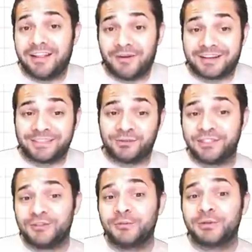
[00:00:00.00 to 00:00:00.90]
They're actually
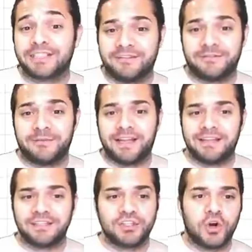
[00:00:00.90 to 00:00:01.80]
only 2% from
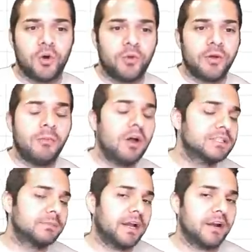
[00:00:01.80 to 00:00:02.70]
that, so the
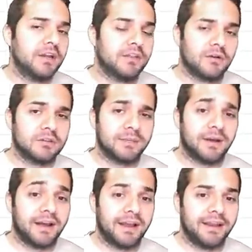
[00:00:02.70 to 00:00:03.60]
multiplier to hit their all-time
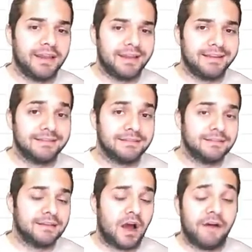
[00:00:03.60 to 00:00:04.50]
high
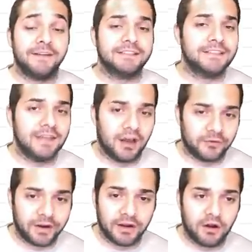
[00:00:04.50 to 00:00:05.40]
is obviously not
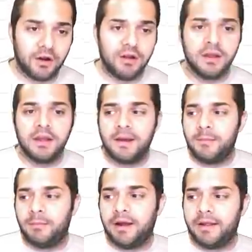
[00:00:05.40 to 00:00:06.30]
great at all,
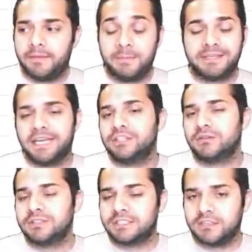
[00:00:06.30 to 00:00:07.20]
but the
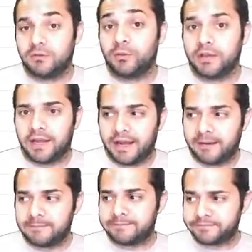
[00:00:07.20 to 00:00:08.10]
potential is still really
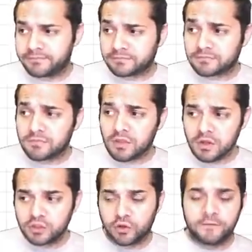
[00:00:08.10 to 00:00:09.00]
high.
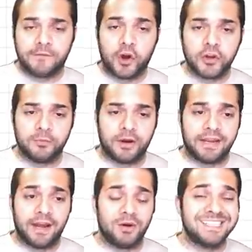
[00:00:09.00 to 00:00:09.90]
So their volume right
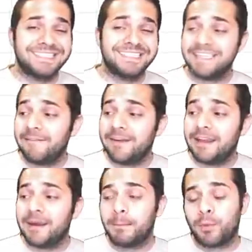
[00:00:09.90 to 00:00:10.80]
now is
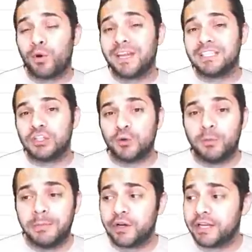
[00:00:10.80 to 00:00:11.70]

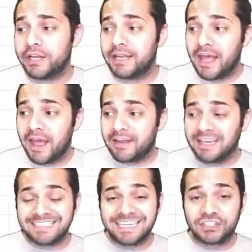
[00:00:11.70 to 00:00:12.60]
7.2 million. That
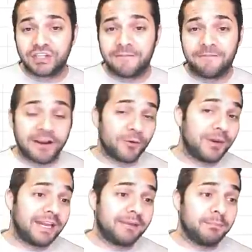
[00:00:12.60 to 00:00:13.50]
is actually a
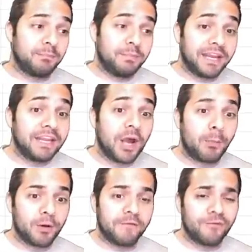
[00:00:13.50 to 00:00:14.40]
very big
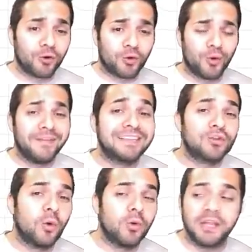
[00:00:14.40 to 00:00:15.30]
number for a coin that's
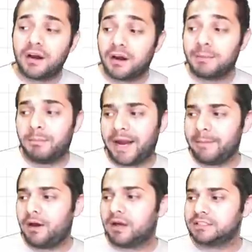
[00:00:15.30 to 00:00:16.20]
only on
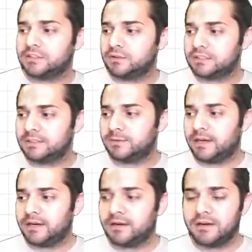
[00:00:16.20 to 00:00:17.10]
BuyBox, as you can see
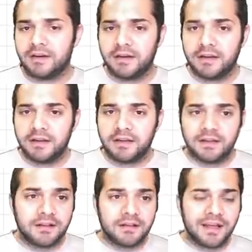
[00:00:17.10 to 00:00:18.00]
right here.
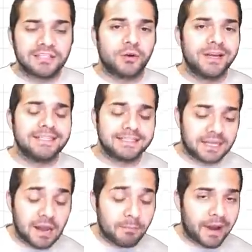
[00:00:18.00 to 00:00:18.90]
That's crazy. It's
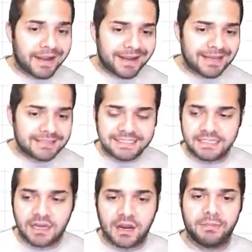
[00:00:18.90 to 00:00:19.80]
not on Binance,
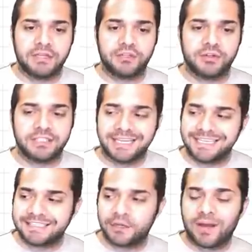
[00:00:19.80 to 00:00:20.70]
it's not on Bittrex,
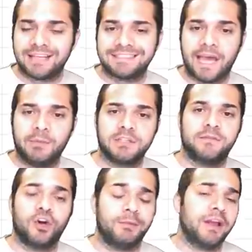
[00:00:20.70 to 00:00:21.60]
and it still has that much
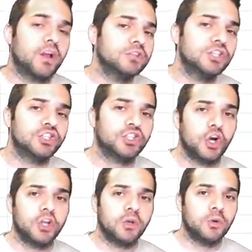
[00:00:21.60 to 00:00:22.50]
volume. That goes to
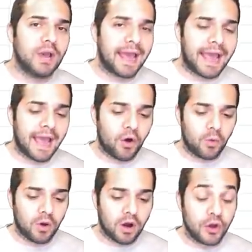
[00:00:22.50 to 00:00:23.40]
show you
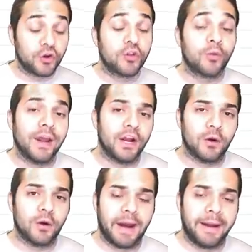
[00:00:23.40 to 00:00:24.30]
how under the
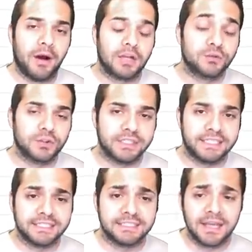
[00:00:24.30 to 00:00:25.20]
radar BuyBox
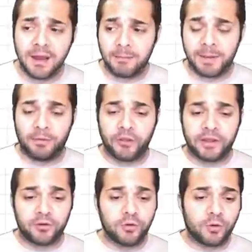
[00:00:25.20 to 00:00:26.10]
really is. People
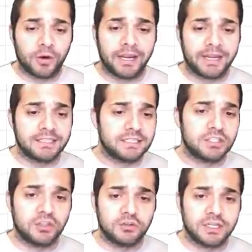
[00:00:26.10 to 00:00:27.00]
think KuCoin is
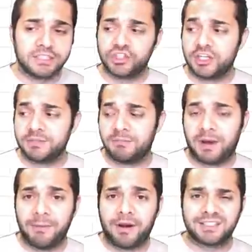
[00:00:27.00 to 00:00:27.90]
this huge exchange, but
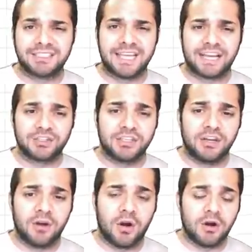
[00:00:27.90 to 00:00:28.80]
BuyBox is actually